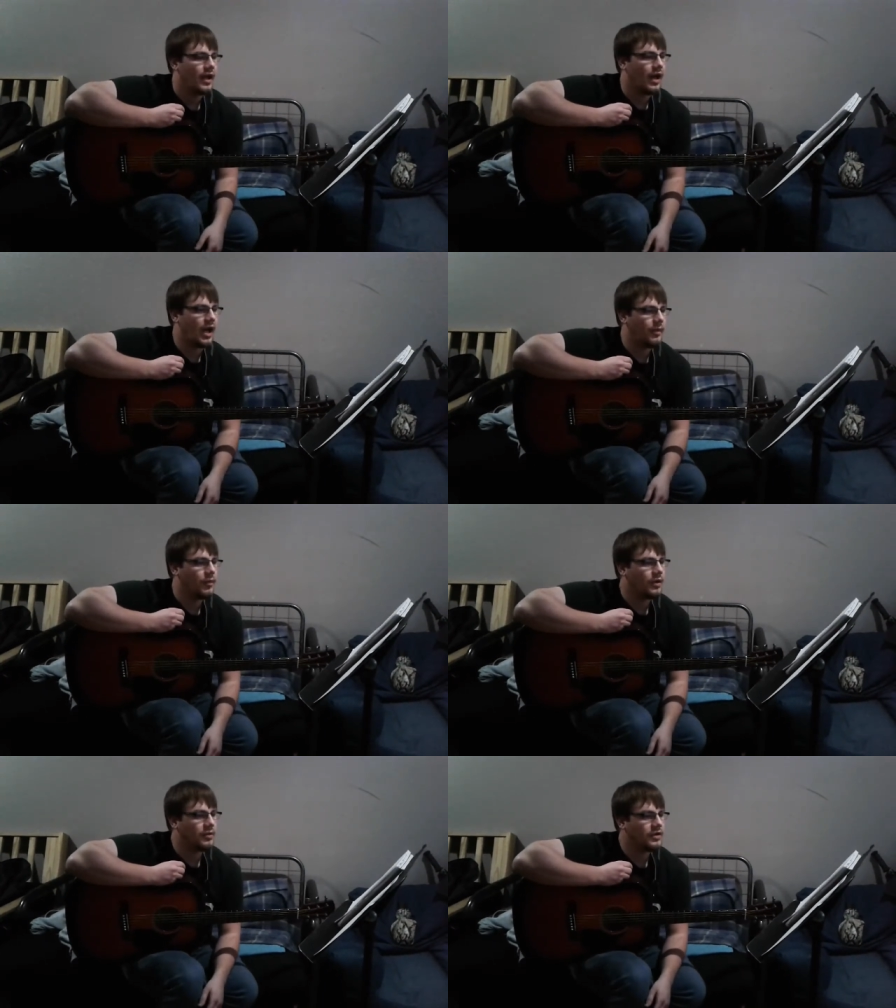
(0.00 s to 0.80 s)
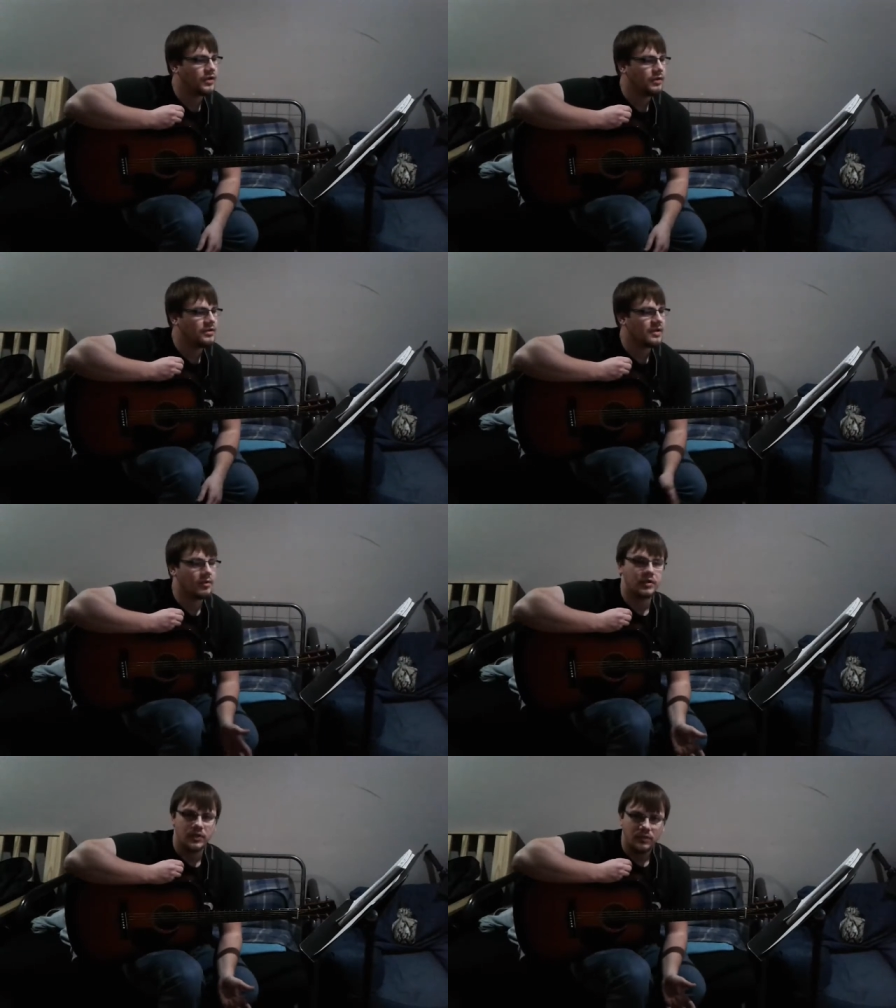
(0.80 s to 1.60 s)
What I'm going to do is I'm
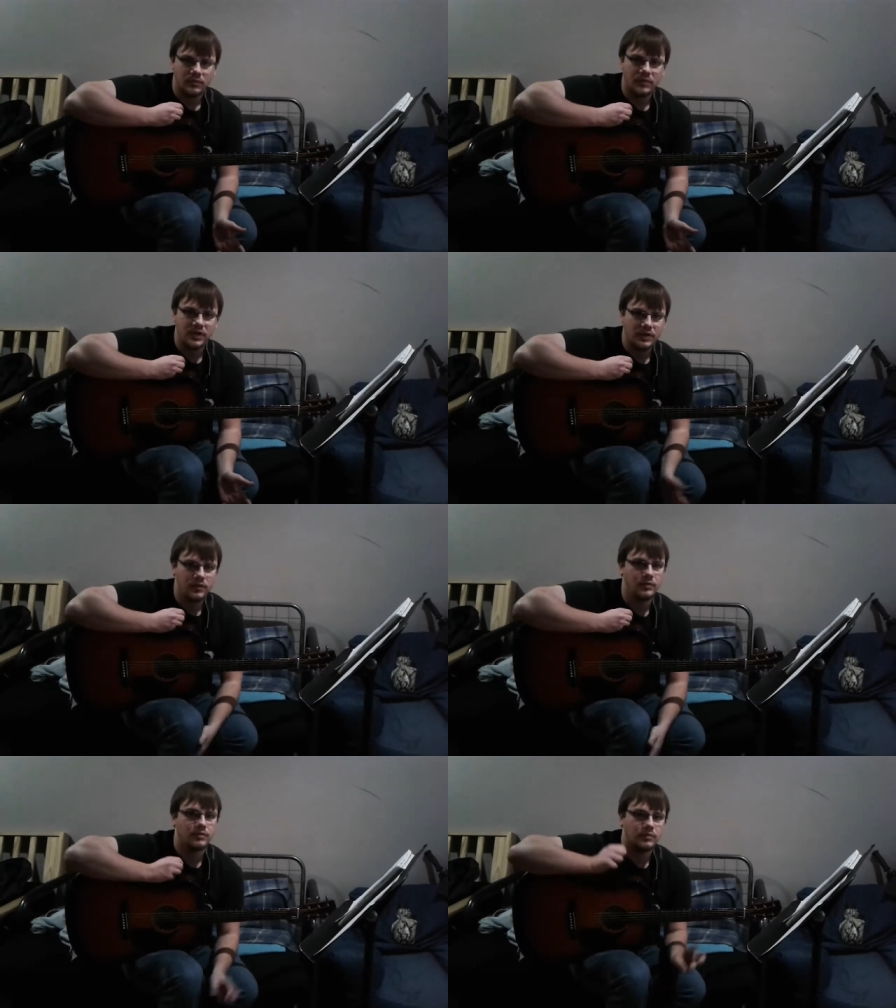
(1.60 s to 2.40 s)
going to redo